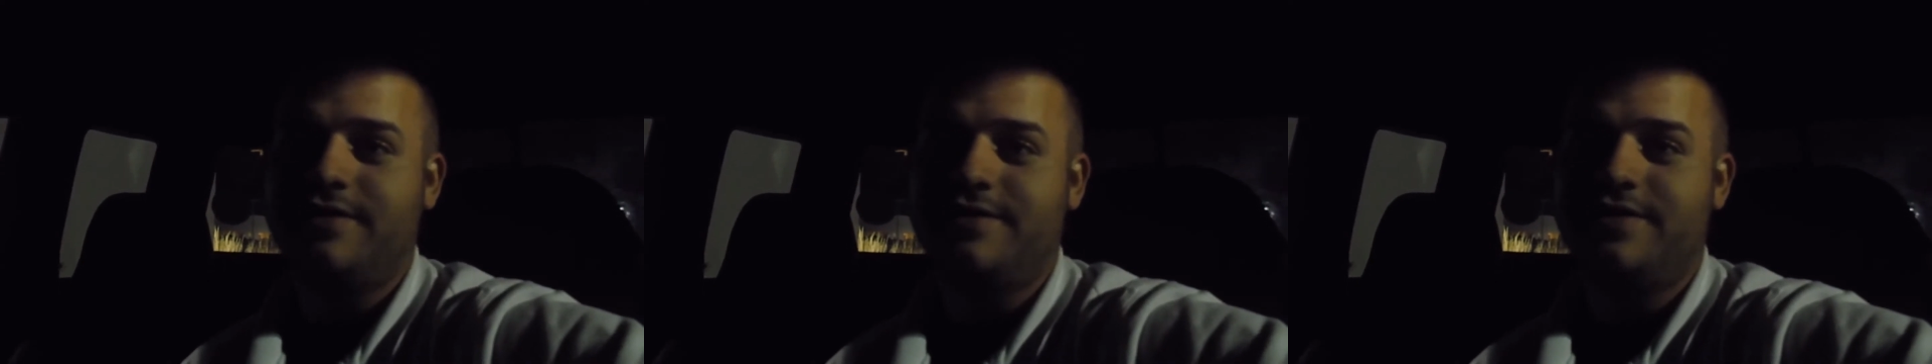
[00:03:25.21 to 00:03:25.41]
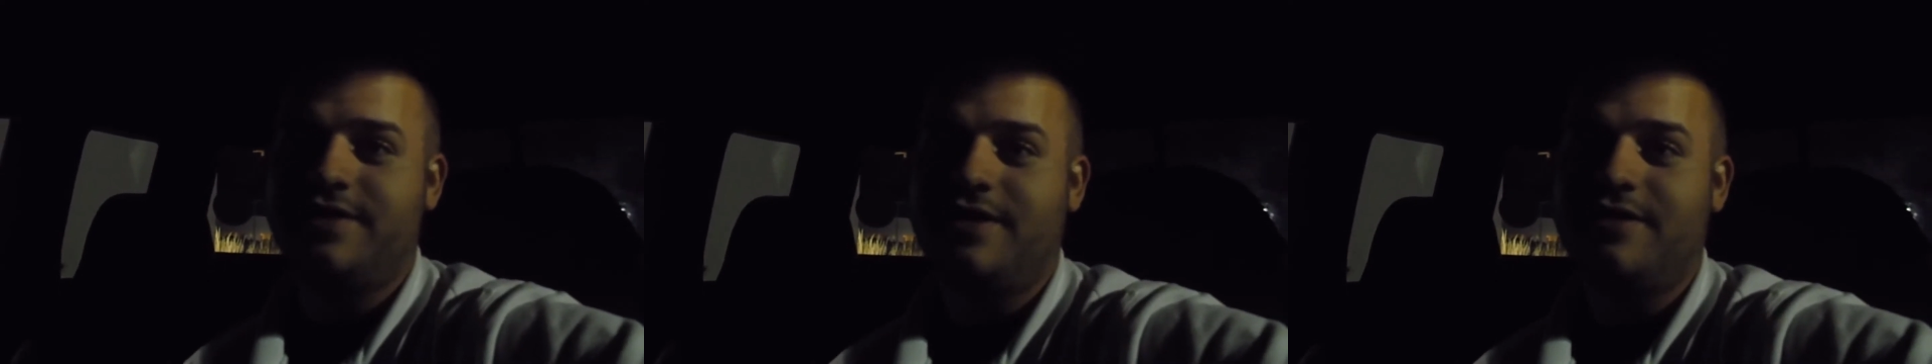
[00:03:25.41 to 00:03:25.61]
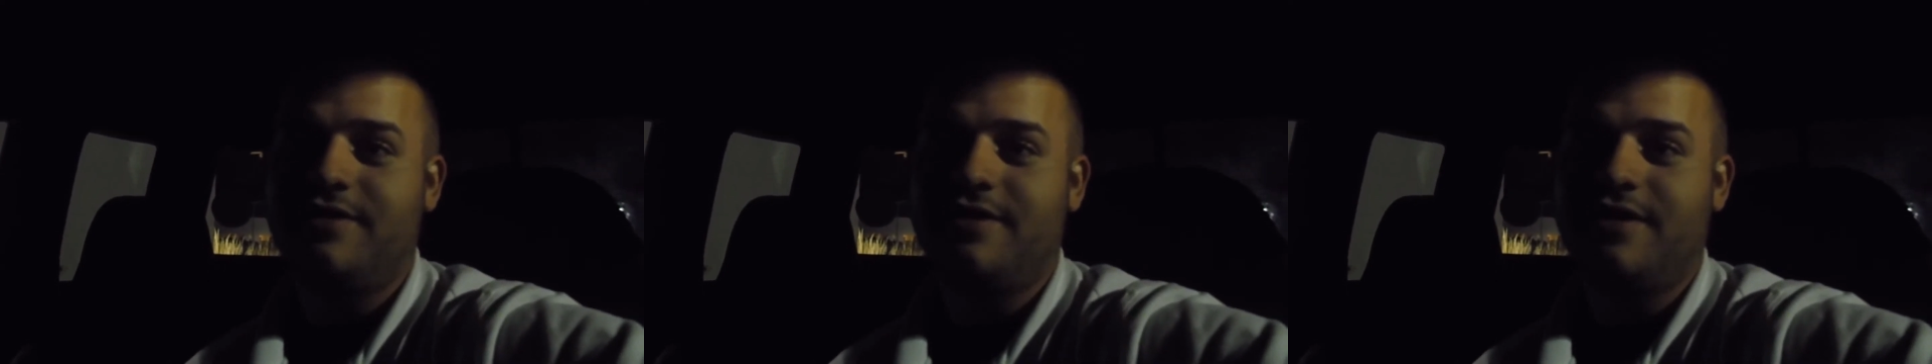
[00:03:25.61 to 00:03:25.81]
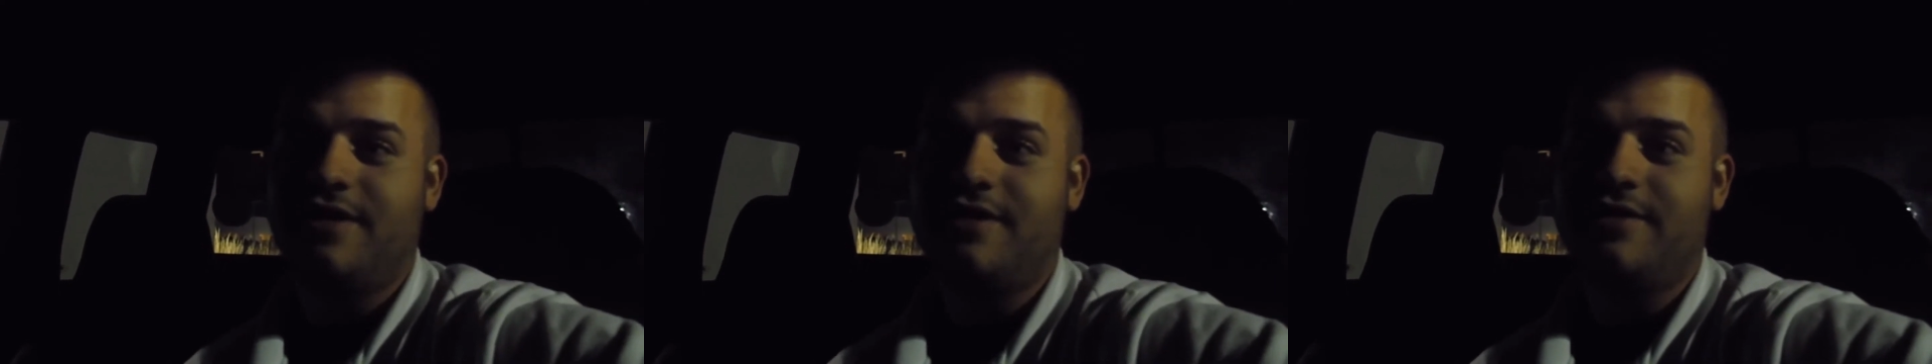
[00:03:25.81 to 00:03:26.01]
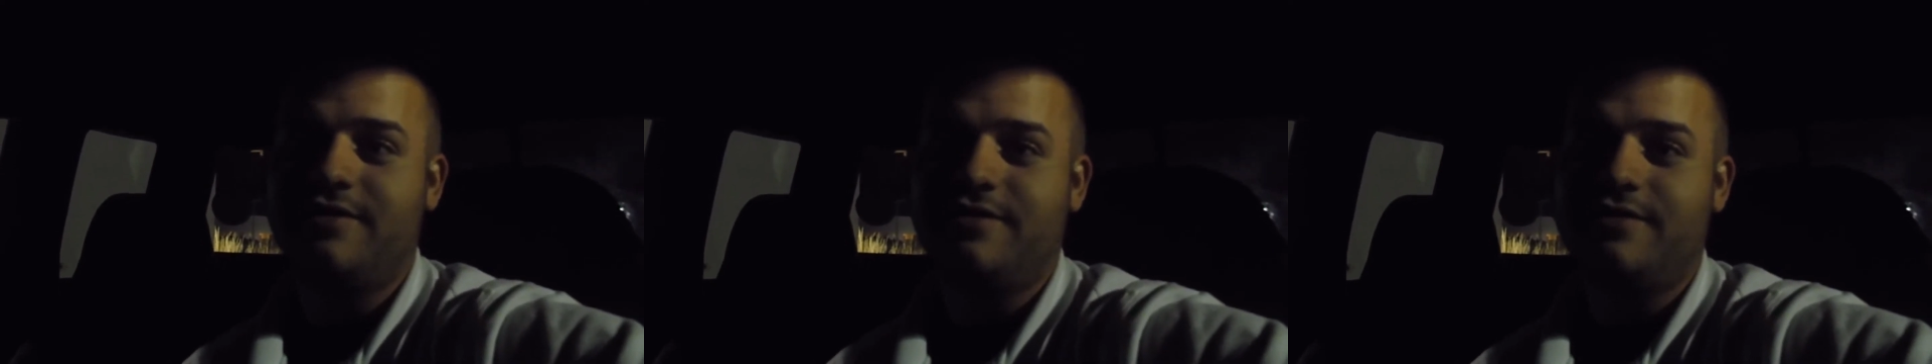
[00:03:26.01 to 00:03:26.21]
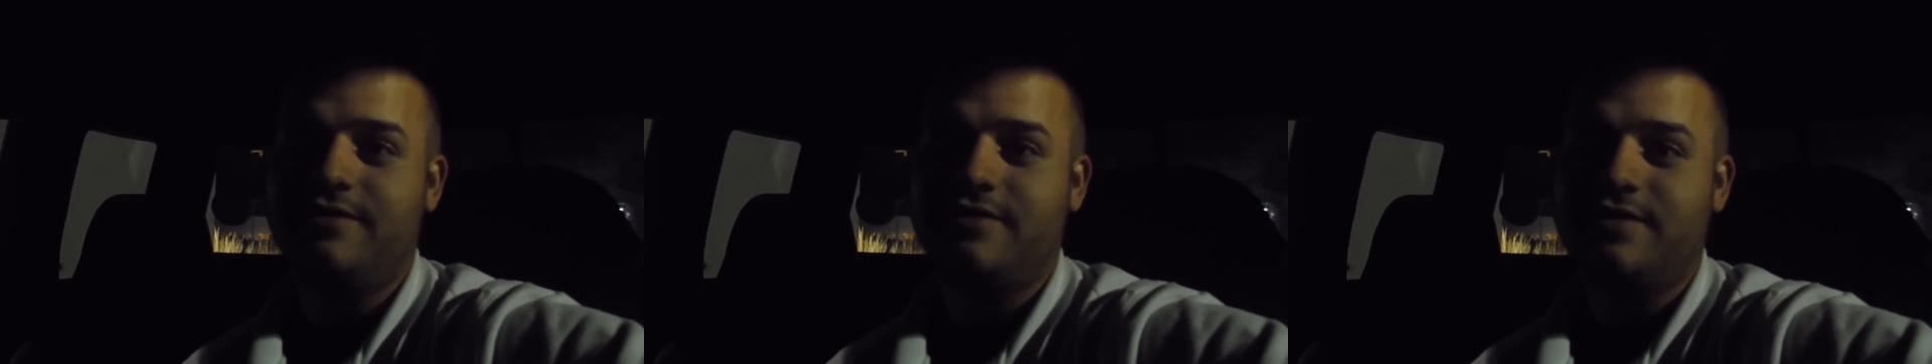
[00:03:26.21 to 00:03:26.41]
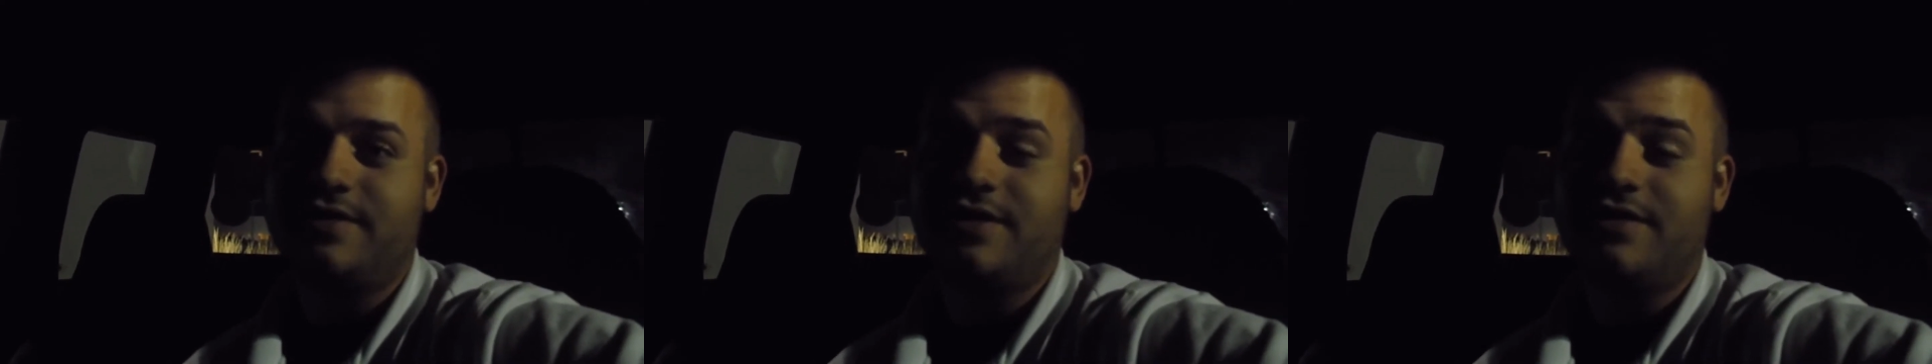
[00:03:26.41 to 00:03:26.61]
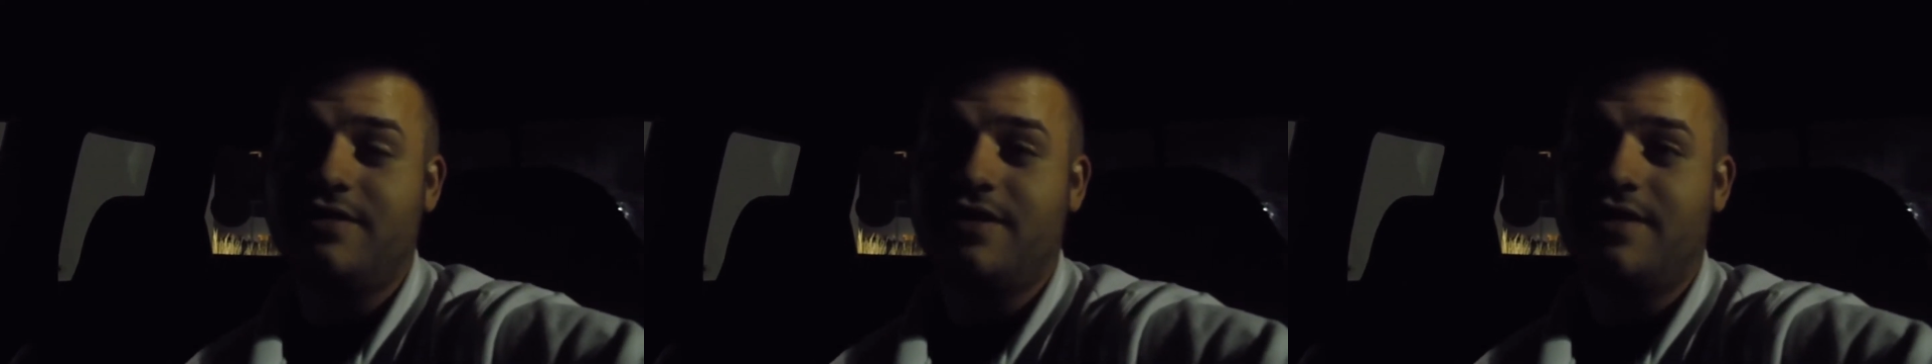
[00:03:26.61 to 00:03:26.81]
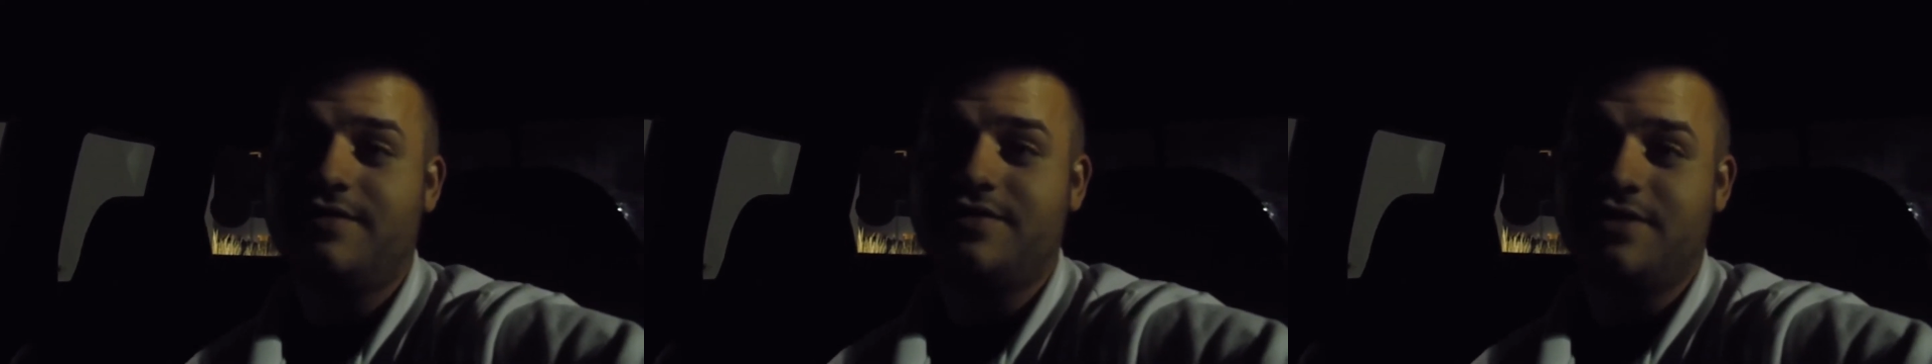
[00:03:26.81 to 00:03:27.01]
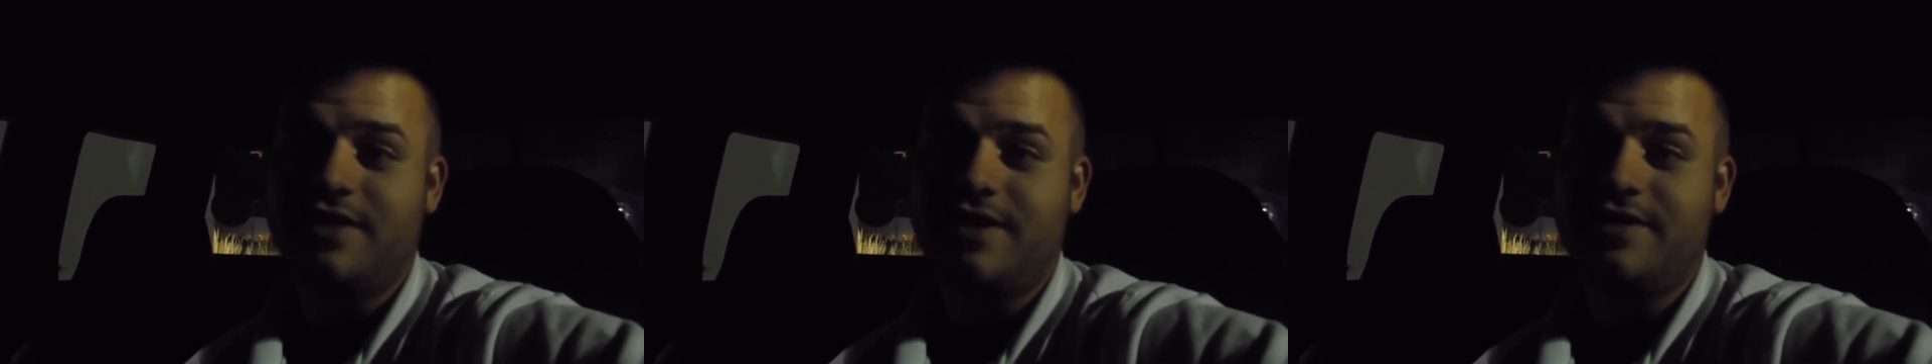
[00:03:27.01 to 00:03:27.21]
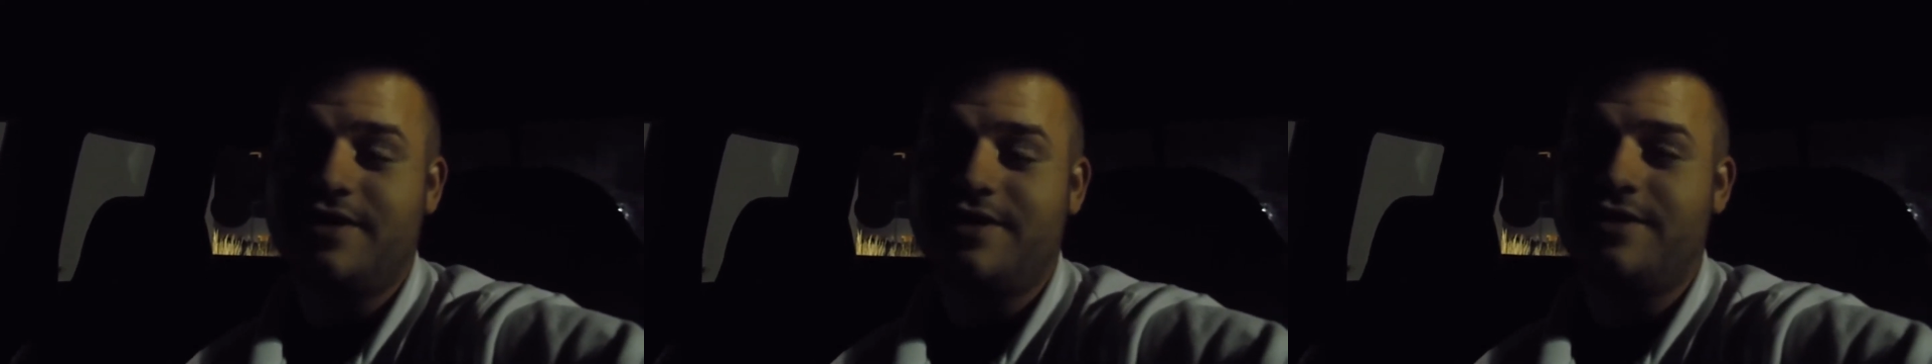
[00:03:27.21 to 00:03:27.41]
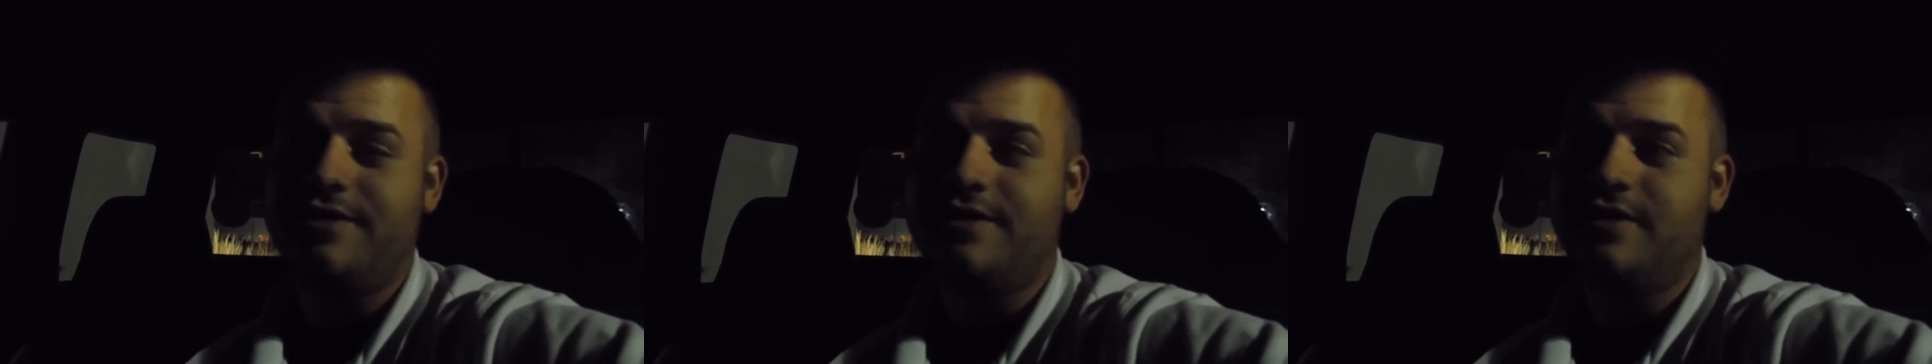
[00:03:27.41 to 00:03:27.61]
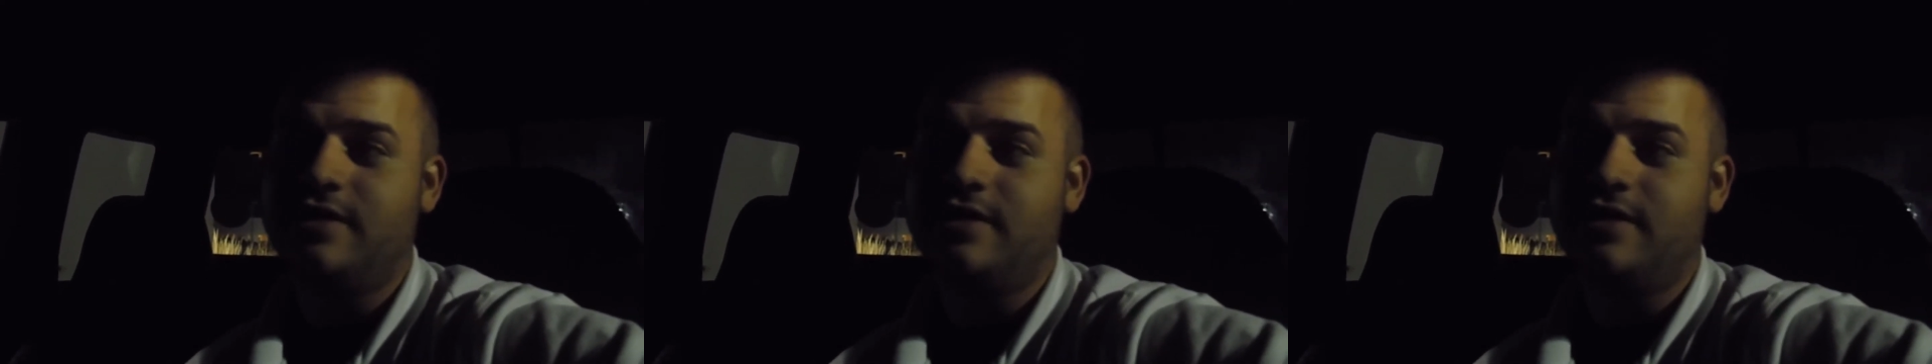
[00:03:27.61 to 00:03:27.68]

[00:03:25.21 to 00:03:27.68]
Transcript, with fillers: the security guard, security officer out here,